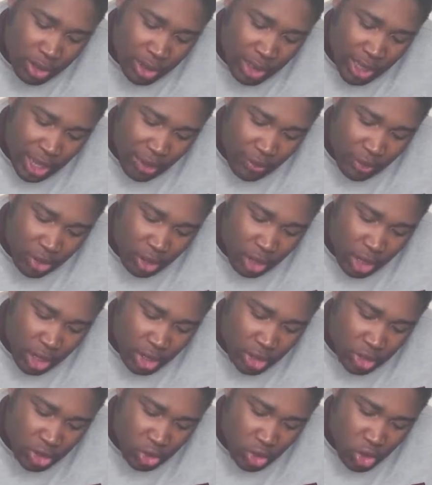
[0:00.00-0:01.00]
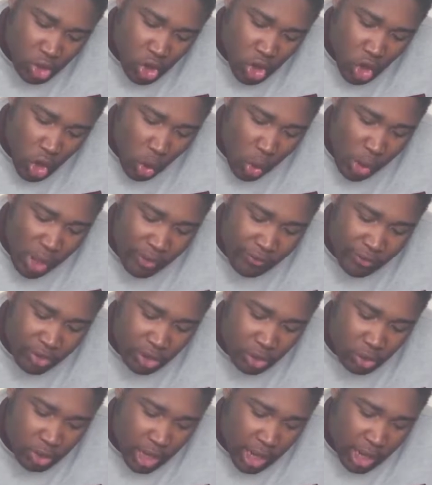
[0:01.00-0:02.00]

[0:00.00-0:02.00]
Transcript: carry your lunch or whatever you'd